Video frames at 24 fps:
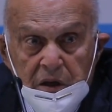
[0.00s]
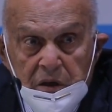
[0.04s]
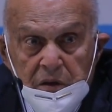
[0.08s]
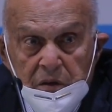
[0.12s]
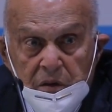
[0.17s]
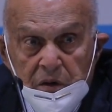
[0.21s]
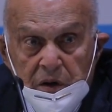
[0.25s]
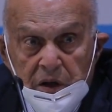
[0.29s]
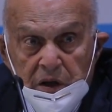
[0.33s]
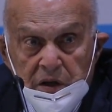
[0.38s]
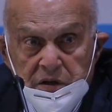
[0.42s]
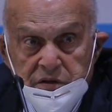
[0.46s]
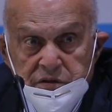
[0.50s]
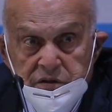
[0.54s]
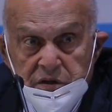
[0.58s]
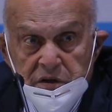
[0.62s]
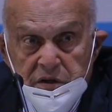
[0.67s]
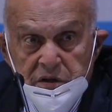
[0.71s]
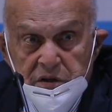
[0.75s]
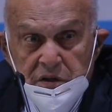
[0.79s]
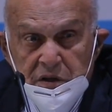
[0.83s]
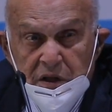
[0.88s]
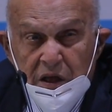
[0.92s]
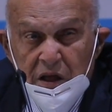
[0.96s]
Your
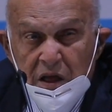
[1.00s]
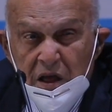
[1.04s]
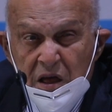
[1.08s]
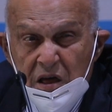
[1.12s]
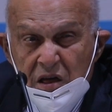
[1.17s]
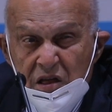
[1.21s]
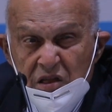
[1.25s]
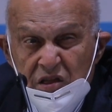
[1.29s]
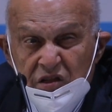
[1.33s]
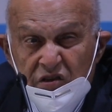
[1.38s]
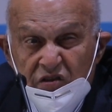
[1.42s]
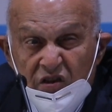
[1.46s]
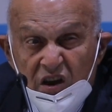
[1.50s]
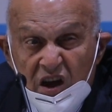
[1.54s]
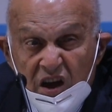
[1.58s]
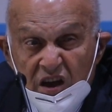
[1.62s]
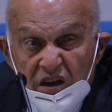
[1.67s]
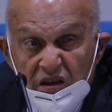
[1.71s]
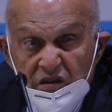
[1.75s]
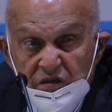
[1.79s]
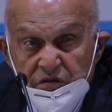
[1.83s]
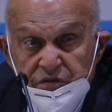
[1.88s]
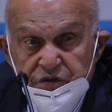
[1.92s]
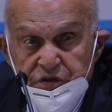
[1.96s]
Excellency,
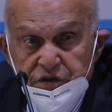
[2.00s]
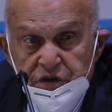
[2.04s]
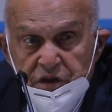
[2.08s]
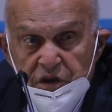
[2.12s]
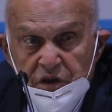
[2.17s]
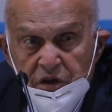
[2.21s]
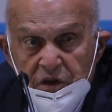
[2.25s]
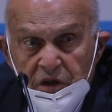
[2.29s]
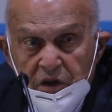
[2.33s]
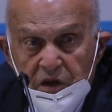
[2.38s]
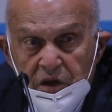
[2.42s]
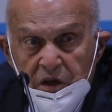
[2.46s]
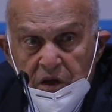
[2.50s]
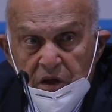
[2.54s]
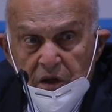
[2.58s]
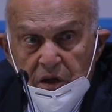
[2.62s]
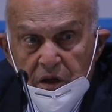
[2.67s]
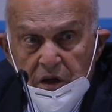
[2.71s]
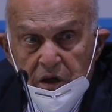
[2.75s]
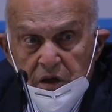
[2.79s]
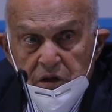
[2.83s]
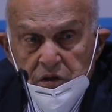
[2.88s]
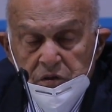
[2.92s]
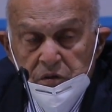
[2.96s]
thrives
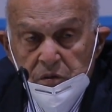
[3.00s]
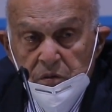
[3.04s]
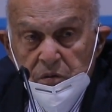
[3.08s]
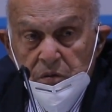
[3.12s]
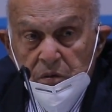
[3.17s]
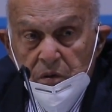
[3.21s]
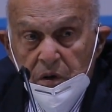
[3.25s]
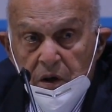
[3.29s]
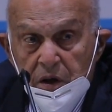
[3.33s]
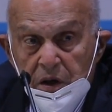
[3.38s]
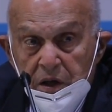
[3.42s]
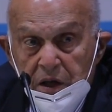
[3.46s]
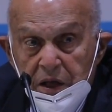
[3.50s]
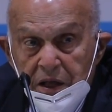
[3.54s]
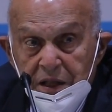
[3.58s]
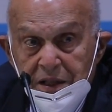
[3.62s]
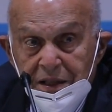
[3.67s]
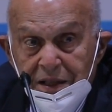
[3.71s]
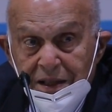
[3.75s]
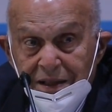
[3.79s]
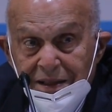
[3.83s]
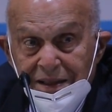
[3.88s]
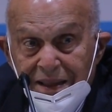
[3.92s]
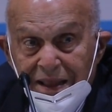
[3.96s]
in
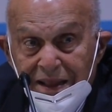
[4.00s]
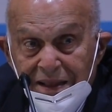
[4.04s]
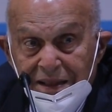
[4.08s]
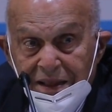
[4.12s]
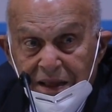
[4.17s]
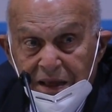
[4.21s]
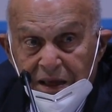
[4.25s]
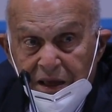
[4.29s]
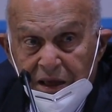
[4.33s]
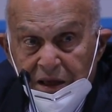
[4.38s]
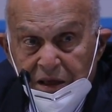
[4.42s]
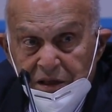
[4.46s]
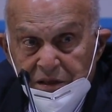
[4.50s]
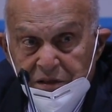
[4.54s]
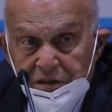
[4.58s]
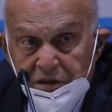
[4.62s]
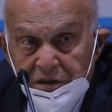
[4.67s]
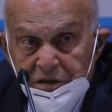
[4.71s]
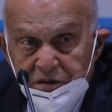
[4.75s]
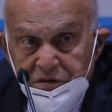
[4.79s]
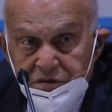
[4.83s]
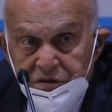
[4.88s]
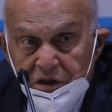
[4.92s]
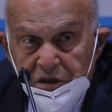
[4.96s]
a
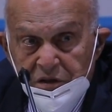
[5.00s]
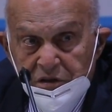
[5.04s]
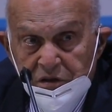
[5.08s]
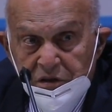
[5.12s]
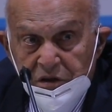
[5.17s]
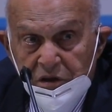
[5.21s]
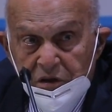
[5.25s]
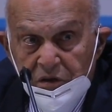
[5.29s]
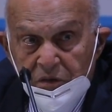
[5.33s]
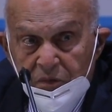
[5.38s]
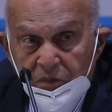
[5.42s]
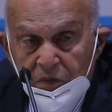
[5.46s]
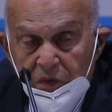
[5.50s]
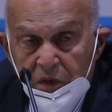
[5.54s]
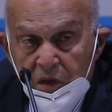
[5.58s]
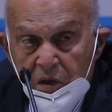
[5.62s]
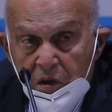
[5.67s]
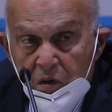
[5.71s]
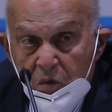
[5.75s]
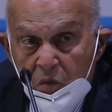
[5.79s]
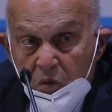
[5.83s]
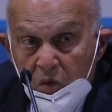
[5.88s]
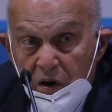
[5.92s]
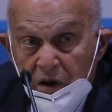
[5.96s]
dedicated centre
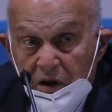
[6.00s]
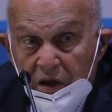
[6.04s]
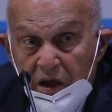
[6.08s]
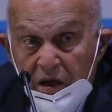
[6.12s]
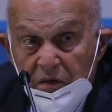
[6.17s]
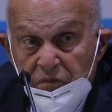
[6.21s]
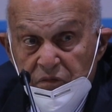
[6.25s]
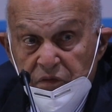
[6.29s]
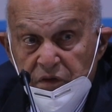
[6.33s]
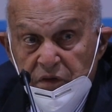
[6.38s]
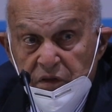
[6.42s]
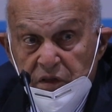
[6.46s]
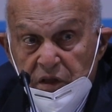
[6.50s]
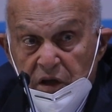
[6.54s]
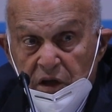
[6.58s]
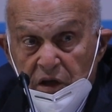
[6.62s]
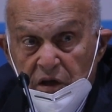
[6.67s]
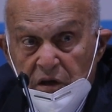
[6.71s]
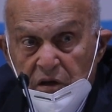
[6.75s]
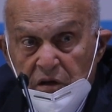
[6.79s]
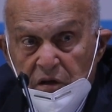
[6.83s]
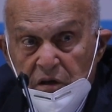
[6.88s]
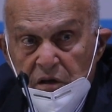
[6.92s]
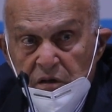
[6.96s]
where
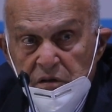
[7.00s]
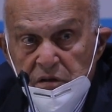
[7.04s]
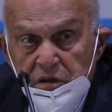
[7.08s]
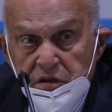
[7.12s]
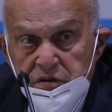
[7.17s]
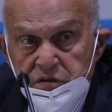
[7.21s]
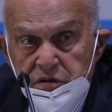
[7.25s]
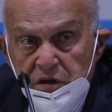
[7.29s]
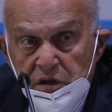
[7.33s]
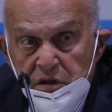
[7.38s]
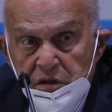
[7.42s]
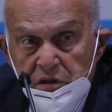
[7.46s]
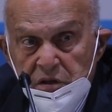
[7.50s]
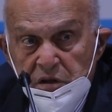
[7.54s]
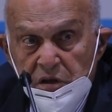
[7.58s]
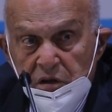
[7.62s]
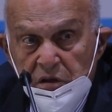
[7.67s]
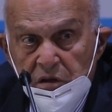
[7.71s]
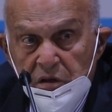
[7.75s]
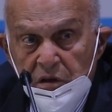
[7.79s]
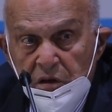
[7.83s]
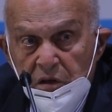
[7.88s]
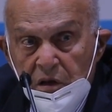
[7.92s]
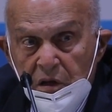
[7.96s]
everything in the
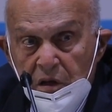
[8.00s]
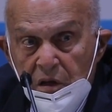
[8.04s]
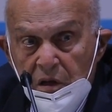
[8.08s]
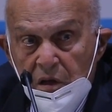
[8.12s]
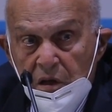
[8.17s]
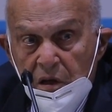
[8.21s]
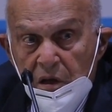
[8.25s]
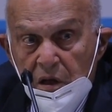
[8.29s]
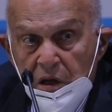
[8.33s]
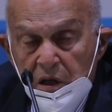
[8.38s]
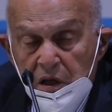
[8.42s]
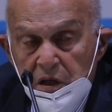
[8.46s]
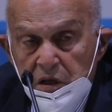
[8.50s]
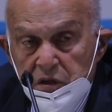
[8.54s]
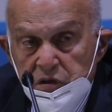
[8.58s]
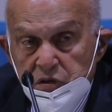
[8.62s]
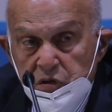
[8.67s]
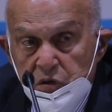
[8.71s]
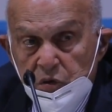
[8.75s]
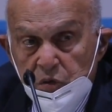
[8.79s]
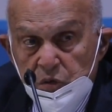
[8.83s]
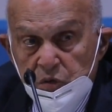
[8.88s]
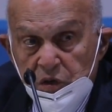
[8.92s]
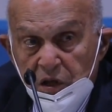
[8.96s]
centre
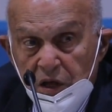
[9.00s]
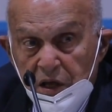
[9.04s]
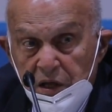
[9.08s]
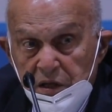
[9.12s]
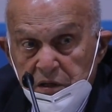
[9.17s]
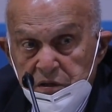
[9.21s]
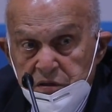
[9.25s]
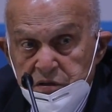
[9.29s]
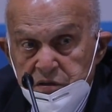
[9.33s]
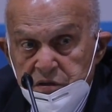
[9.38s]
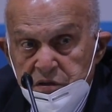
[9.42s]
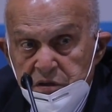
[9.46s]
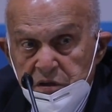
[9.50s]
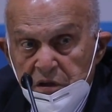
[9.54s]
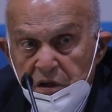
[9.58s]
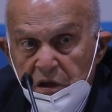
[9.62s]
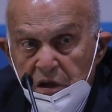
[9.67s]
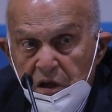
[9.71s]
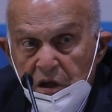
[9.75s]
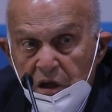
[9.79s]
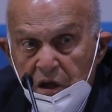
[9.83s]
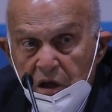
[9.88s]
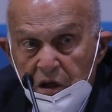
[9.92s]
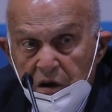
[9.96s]
rotates
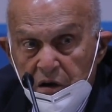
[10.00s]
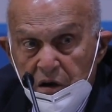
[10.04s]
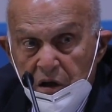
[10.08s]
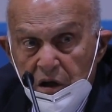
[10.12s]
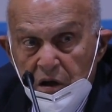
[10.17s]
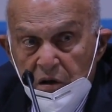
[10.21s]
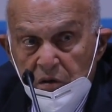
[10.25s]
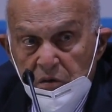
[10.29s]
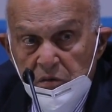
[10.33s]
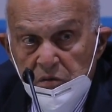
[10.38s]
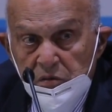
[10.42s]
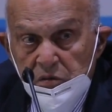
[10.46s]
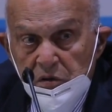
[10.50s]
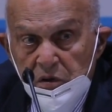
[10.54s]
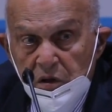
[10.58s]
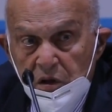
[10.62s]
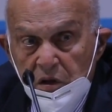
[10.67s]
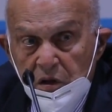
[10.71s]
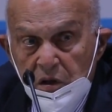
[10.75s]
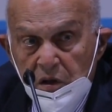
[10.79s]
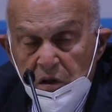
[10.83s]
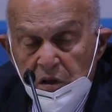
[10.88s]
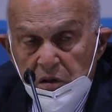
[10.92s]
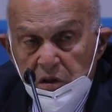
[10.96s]
around
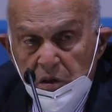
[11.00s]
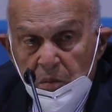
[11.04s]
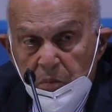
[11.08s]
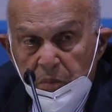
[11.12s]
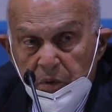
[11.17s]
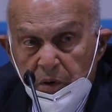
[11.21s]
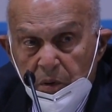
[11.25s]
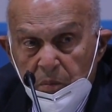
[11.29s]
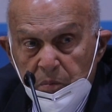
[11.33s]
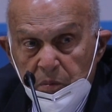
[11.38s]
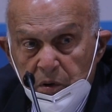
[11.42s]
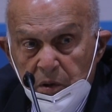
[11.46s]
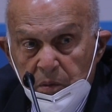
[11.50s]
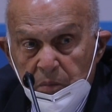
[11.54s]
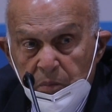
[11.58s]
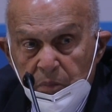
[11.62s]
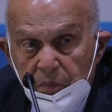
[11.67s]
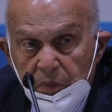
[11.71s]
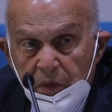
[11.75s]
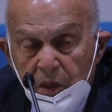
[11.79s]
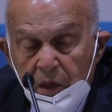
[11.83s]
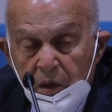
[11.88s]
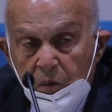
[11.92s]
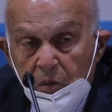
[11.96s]
the problem.
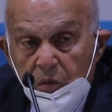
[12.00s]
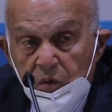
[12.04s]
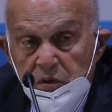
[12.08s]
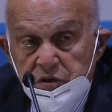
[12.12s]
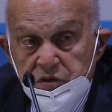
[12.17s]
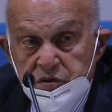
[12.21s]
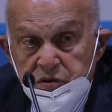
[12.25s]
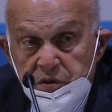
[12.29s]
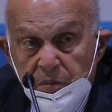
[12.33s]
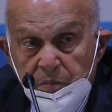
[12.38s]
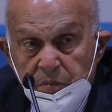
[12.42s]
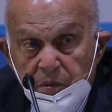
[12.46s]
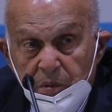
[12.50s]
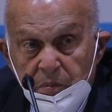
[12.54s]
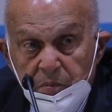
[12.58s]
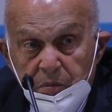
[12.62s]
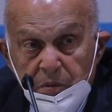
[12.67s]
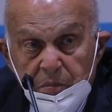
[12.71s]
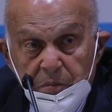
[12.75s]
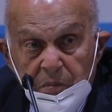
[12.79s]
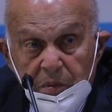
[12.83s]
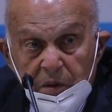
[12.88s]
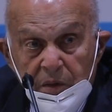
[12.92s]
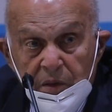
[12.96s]
What's the
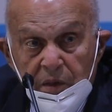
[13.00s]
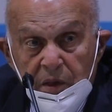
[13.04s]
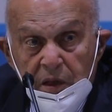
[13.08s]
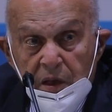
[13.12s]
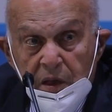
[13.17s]
problem?